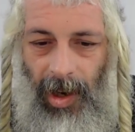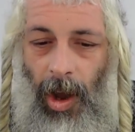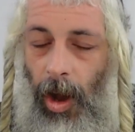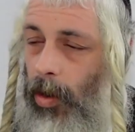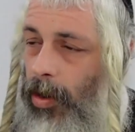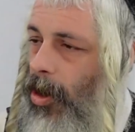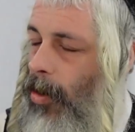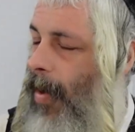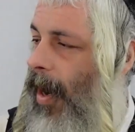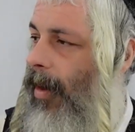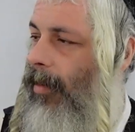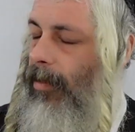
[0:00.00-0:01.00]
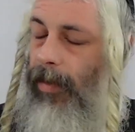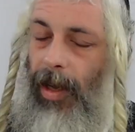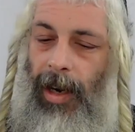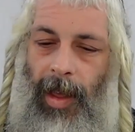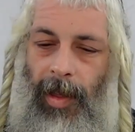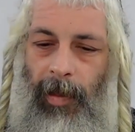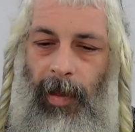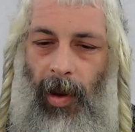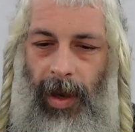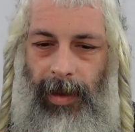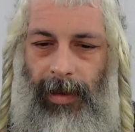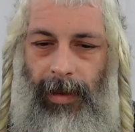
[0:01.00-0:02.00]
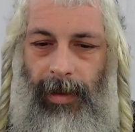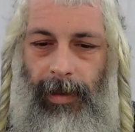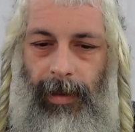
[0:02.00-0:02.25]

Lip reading: O Yomar, another point.